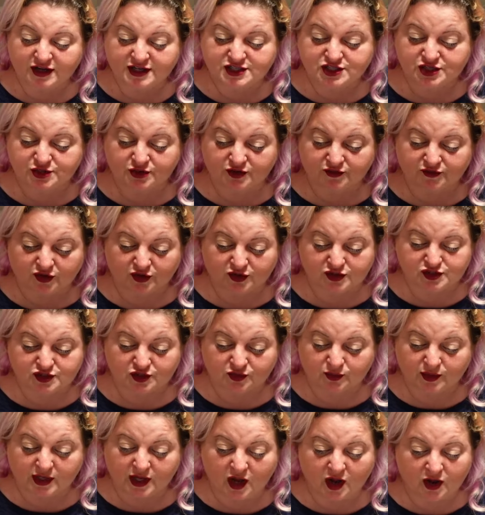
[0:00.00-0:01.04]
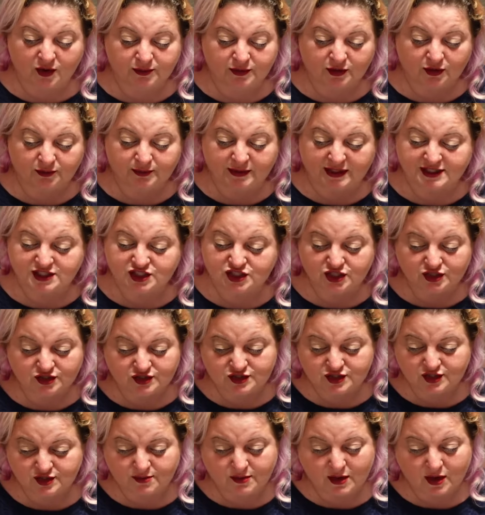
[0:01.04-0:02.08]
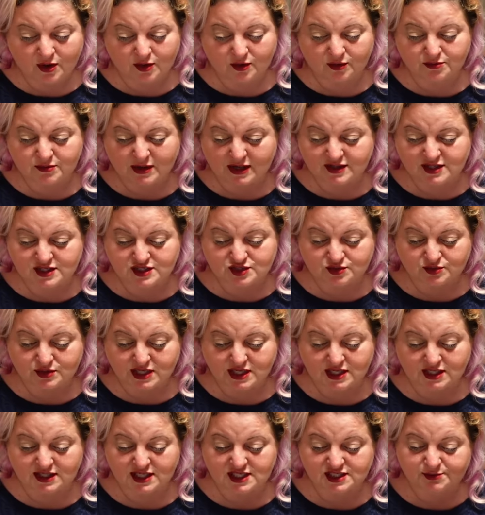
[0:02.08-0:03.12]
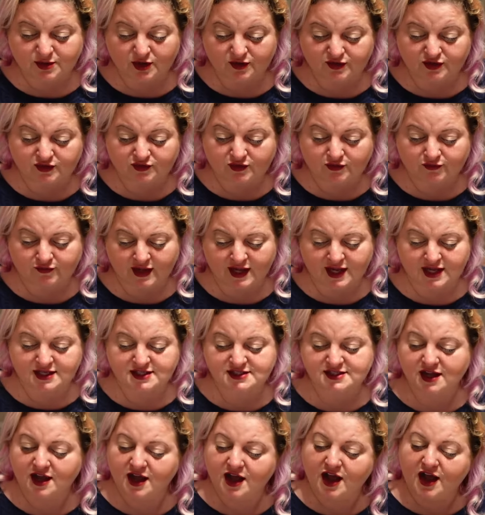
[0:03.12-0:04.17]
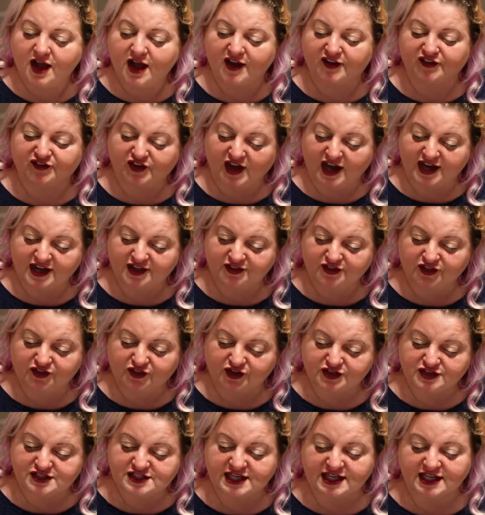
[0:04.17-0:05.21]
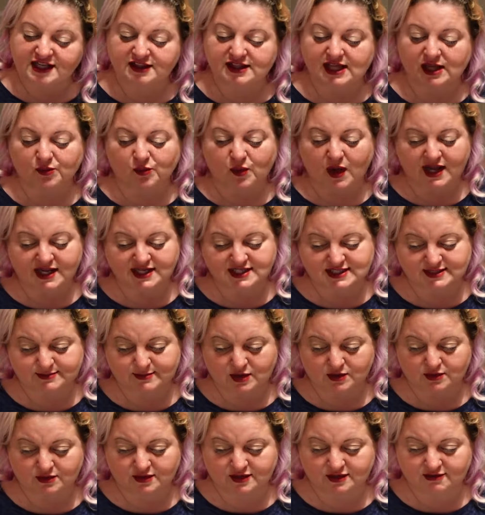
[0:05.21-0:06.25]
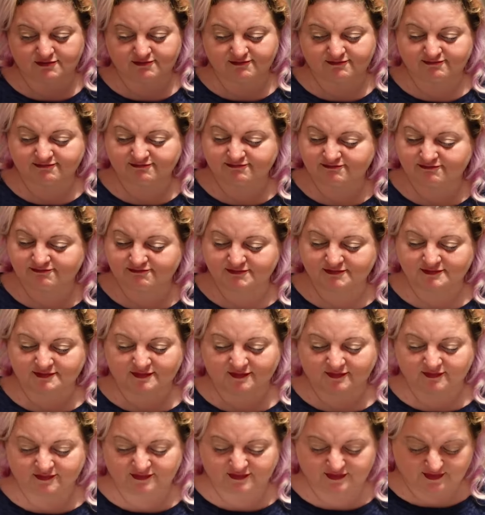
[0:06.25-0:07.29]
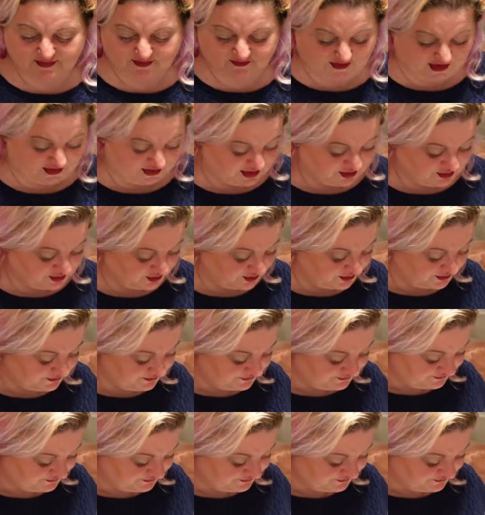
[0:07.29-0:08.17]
is universal. We hope you'll be chilled to the bone by this read that's perfect for fans of Friday the 13th and White Smoke." Very cool.